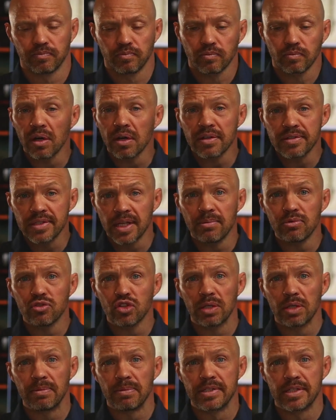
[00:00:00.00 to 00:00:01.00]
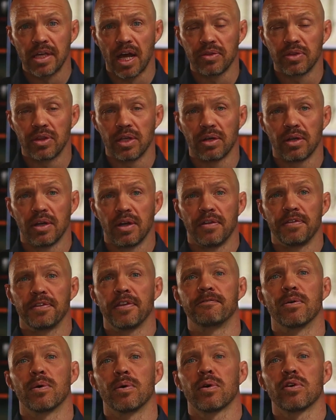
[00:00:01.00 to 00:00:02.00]
There are some treatments out there
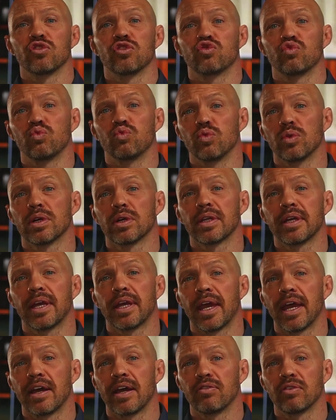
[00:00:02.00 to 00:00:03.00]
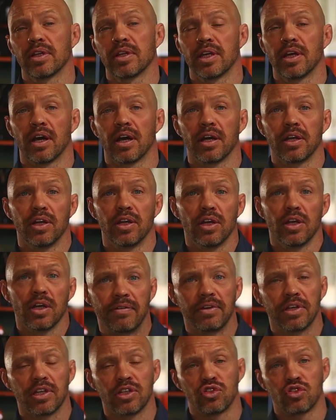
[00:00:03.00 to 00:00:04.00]
that focus really heavily on
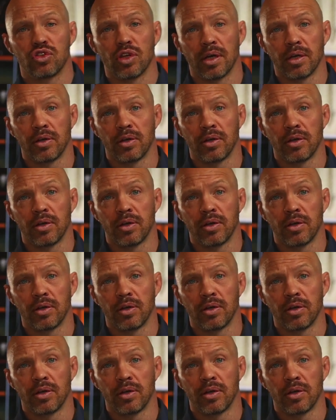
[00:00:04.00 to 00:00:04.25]
heavy